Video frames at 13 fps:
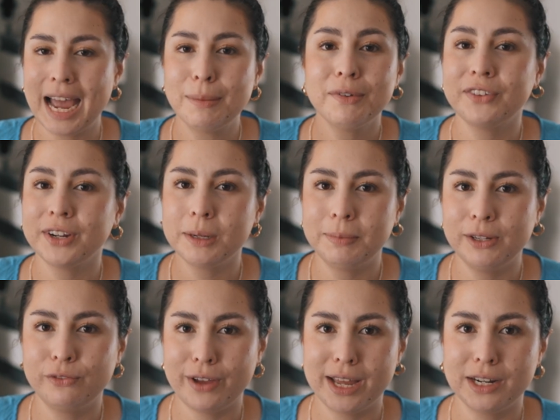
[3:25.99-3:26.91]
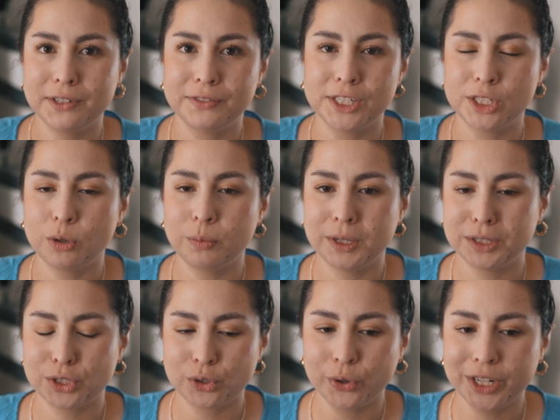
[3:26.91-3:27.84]
I'm a very big fan of dystopian
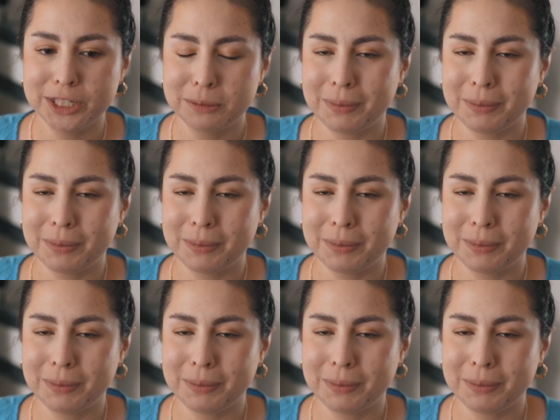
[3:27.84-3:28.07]
stories,